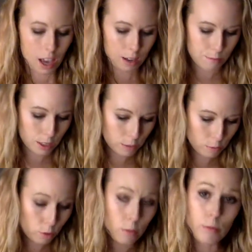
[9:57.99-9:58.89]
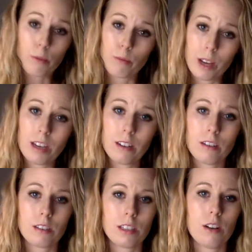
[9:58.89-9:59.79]
And much more, Lorraine
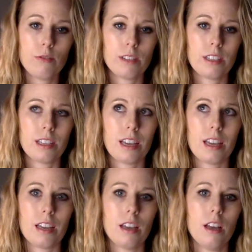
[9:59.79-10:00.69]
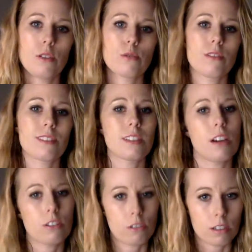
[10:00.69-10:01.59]
herself is a sort of
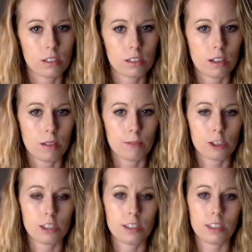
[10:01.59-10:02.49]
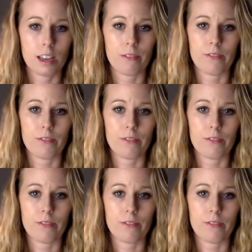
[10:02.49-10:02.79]
seductress. She's a